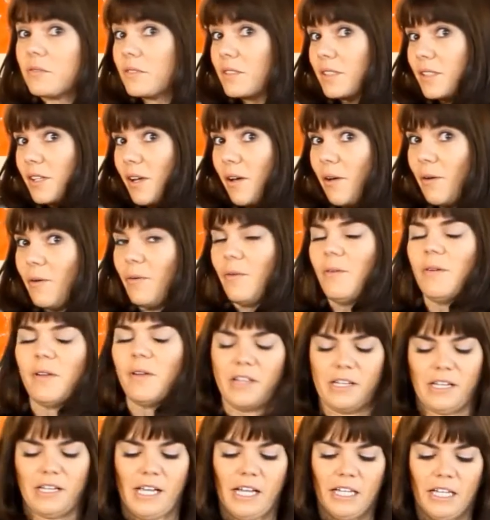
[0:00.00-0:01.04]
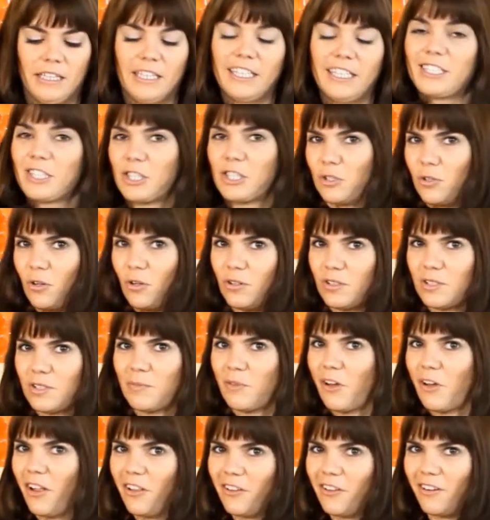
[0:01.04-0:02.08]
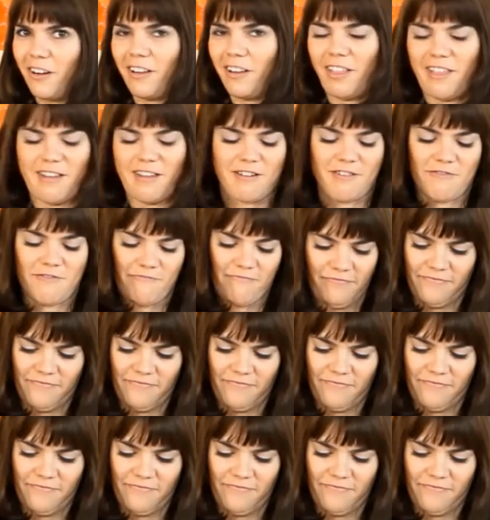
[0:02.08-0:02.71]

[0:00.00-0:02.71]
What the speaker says: So let's throw some color in there.